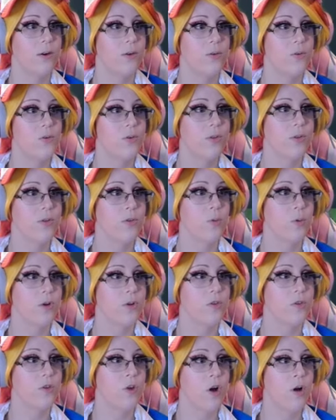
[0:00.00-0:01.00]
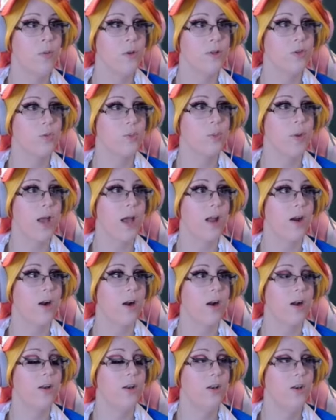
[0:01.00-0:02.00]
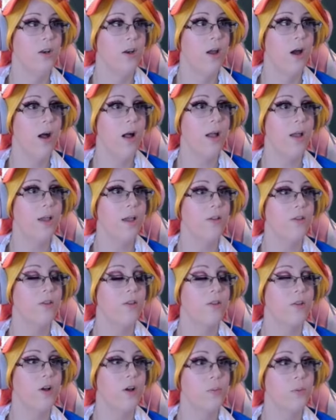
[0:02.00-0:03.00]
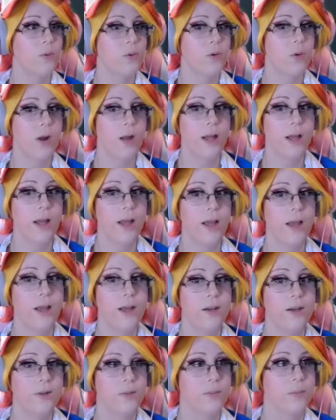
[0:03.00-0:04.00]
Ooh, this one is so much better. Nice. Upgrade.